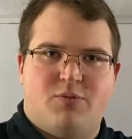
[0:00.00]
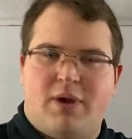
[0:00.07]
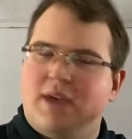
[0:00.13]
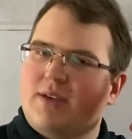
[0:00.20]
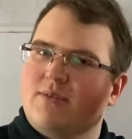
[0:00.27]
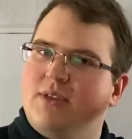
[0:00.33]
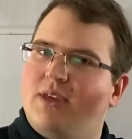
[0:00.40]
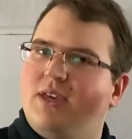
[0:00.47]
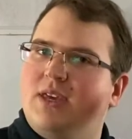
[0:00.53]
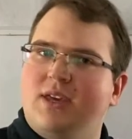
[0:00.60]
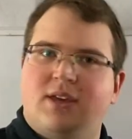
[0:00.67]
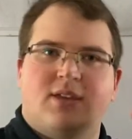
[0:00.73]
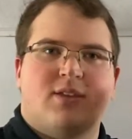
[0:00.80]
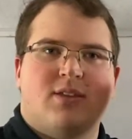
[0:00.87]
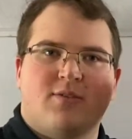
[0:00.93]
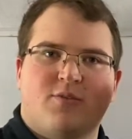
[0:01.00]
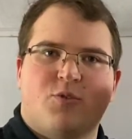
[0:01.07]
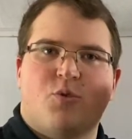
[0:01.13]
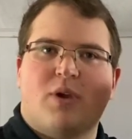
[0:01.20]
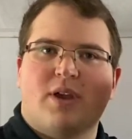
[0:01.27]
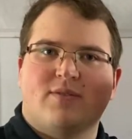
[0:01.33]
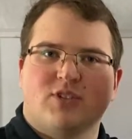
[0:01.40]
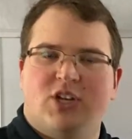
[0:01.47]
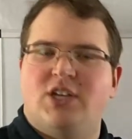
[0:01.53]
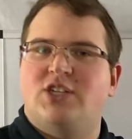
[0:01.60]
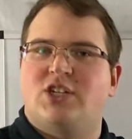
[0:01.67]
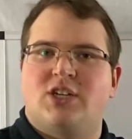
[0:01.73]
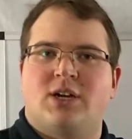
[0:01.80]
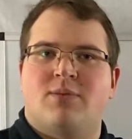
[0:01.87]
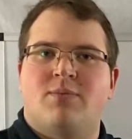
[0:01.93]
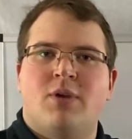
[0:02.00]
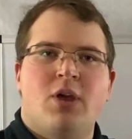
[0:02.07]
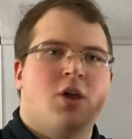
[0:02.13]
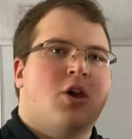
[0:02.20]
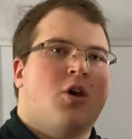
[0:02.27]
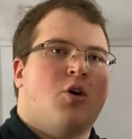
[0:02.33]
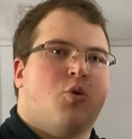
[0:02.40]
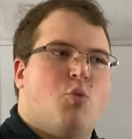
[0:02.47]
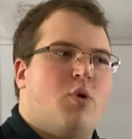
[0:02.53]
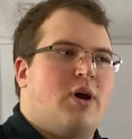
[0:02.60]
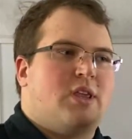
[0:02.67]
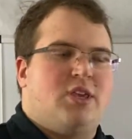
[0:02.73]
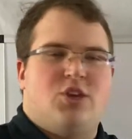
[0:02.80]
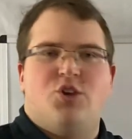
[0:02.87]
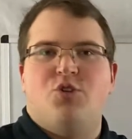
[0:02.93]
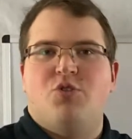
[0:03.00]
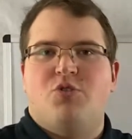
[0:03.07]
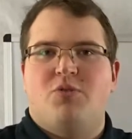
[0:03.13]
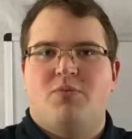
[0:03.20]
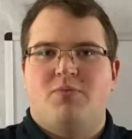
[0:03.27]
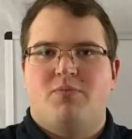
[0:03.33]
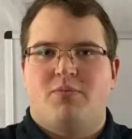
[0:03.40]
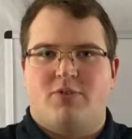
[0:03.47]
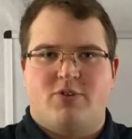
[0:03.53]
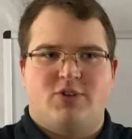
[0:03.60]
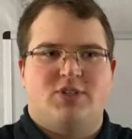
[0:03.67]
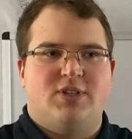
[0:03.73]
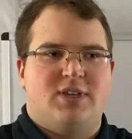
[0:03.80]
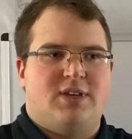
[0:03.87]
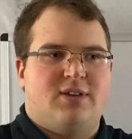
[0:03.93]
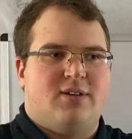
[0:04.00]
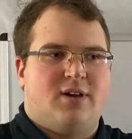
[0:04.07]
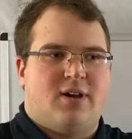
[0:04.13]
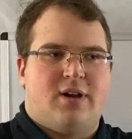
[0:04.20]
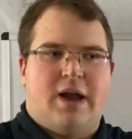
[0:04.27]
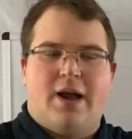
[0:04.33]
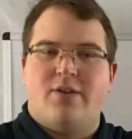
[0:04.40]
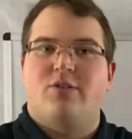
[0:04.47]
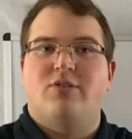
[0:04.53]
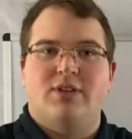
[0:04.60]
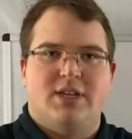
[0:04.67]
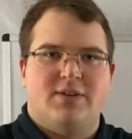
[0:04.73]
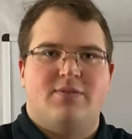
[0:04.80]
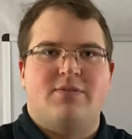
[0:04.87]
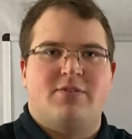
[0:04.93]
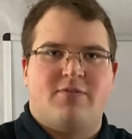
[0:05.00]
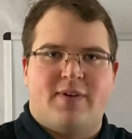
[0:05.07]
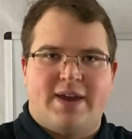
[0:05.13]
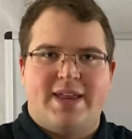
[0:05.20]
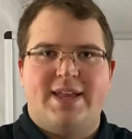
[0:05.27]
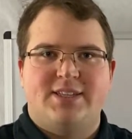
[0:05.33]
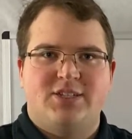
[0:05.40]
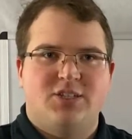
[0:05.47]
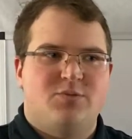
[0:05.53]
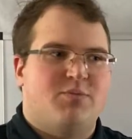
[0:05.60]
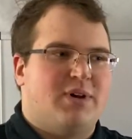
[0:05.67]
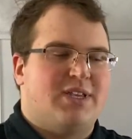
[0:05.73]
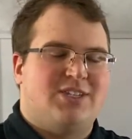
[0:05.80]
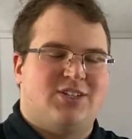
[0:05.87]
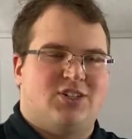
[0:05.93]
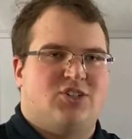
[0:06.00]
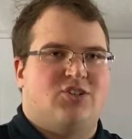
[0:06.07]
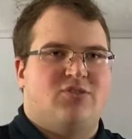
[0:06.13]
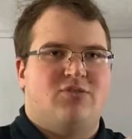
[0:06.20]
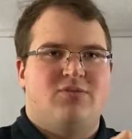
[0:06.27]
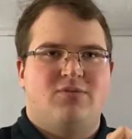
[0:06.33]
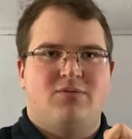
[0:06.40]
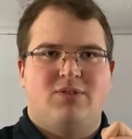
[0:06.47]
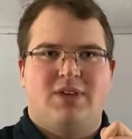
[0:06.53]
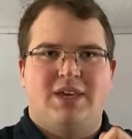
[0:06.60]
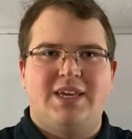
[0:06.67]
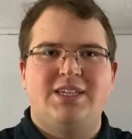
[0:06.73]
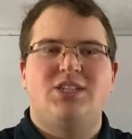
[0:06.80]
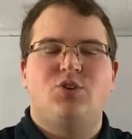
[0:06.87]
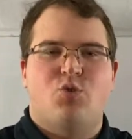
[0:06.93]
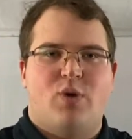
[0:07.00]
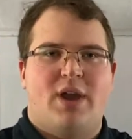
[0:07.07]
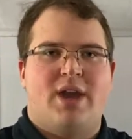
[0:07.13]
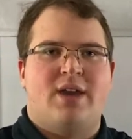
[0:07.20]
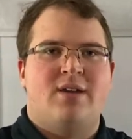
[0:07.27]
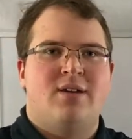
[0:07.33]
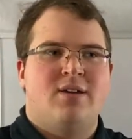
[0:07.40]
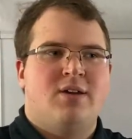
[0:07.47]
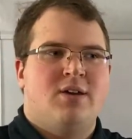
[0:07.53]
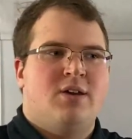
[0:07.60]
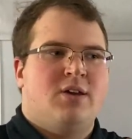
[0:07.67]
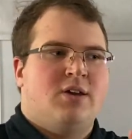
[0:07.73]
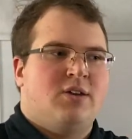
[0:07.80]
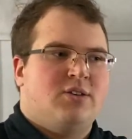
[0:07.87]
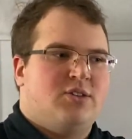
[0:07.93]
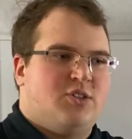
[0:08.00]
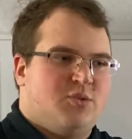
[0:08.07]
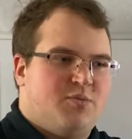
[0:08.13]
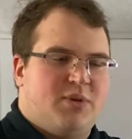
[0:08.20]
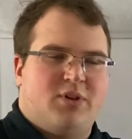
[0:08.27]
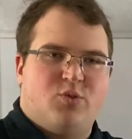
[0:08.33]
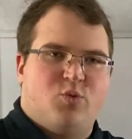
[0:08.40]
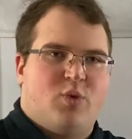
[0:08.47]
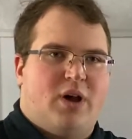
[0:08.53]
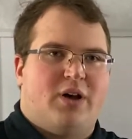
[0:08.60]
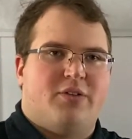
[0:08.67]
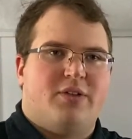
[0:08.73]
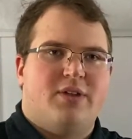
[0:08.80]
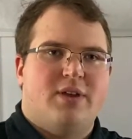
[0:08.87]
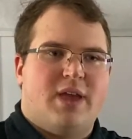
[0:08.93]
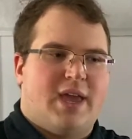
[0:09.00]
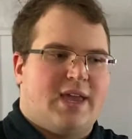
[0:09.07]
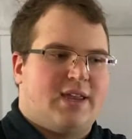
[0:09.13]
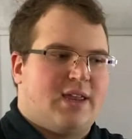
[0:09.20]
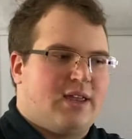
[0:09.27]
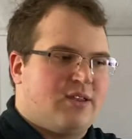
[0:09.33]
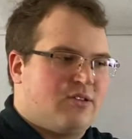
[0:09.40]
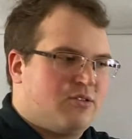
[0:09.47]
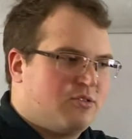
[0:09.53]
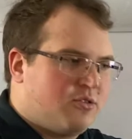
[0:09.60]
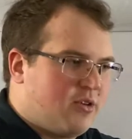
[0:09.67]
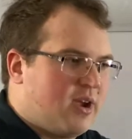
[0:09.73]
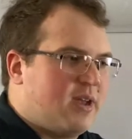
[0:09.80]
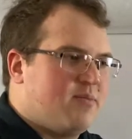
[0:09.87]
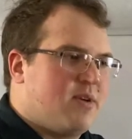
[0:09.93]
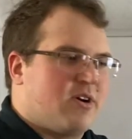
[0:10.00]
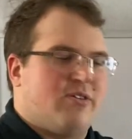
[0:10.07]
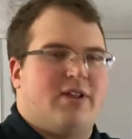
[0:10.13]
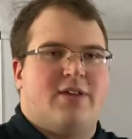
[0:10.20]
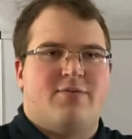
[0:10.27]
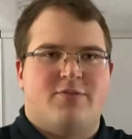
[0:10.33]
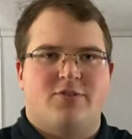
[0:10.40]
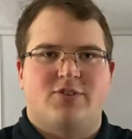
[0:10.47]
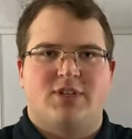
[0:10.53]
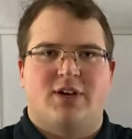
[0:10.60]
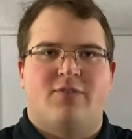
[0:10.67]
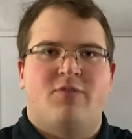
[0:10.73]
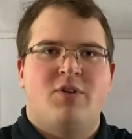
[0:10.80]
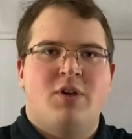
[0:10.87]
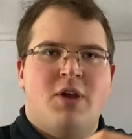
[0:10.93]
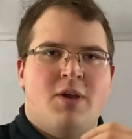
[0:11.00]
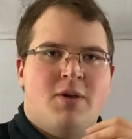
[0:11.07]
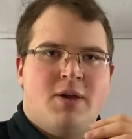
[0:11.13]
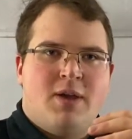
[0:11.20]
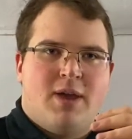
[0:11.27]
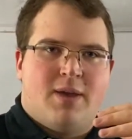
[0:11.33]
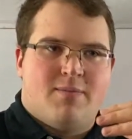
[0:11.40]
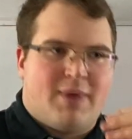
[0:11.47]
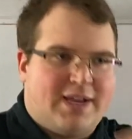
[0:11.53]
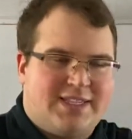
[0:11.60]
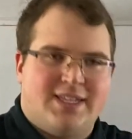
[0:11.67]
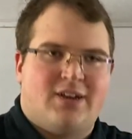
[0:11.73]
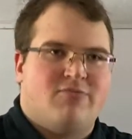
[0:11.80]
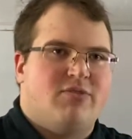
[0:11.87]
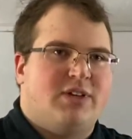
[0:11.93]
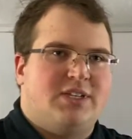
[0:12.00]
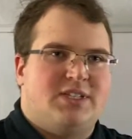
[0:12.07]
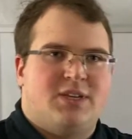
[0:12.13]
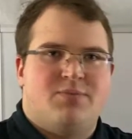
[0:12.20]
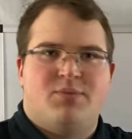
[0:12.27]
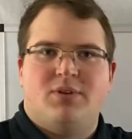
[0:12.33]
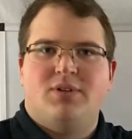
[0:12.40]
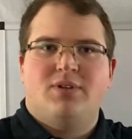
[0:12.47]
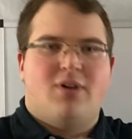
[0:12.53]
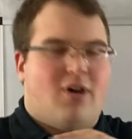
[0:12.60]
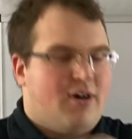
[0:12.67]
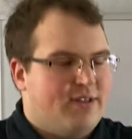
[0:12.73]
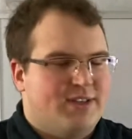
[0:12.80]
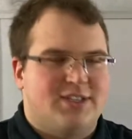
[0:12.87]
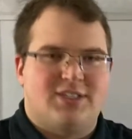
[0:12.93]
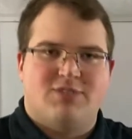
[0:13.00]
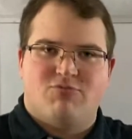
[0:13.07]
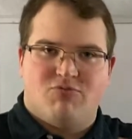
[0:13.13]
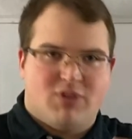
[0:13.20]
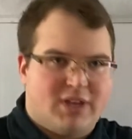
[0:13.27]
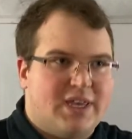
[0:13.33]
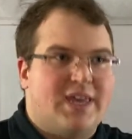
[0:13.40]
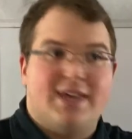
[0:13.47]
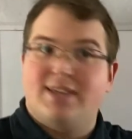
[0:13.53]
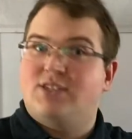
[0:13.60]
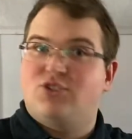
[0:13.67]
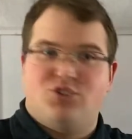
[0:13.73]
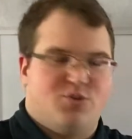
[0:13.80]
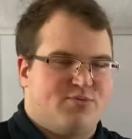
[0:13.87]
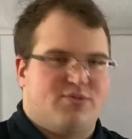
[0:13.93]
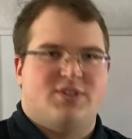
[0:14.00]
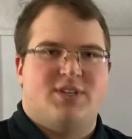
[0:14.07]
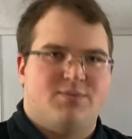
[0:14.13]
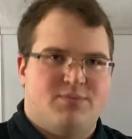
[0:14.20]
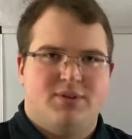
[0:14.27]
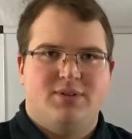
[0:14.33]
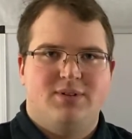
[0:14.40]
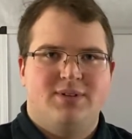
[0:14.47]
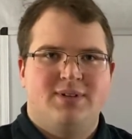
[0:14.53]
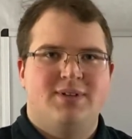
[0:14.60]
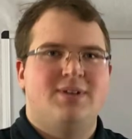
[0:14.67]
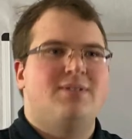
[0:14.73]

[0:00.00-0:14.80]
way of thinking and a different way of changing up what you personally, how you live in your finances, but it's such an easy way to build wealth and create a better life for yourself. It might sound really simple. All this really is super simple,